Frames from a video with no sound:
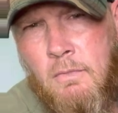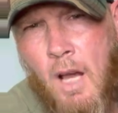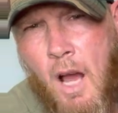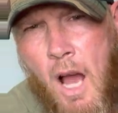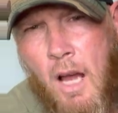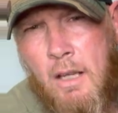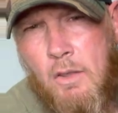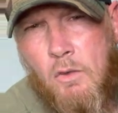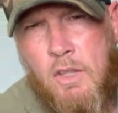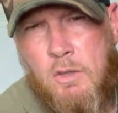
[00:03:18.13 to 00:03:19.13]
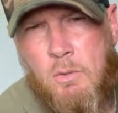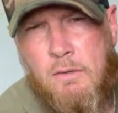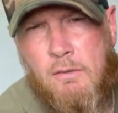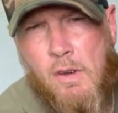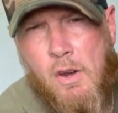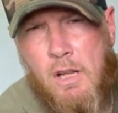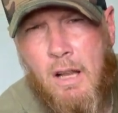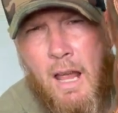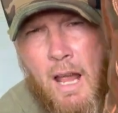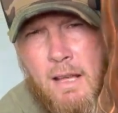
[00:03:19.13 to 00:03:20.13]
hide on this one. Very
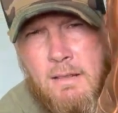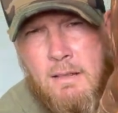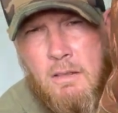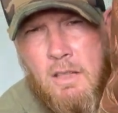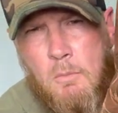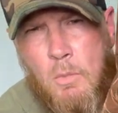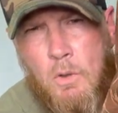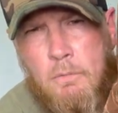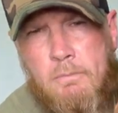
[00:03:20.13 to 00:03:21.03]
classy looking boot,